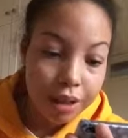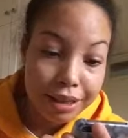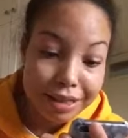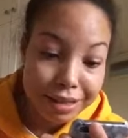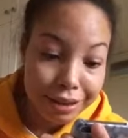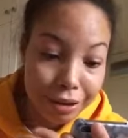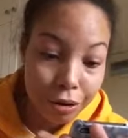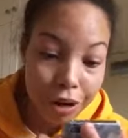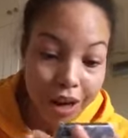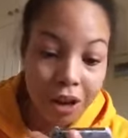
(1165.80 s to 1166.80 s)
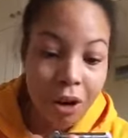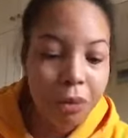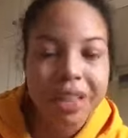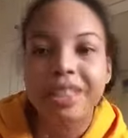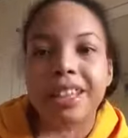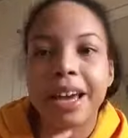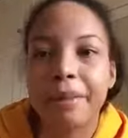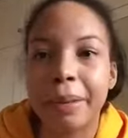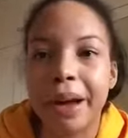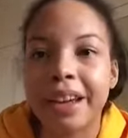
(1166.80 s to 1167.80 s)
this girl, I can't wait to get
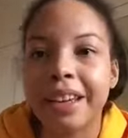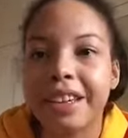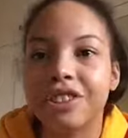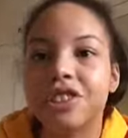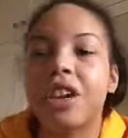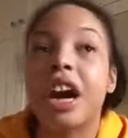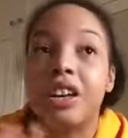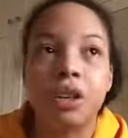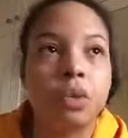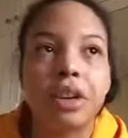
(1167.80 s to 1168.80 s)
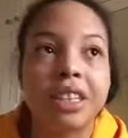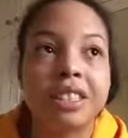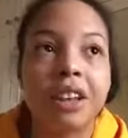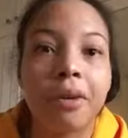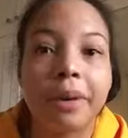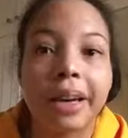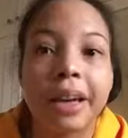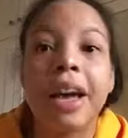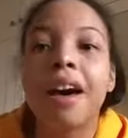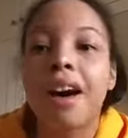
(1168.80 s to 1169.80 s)
my package. I don't know when it's coming.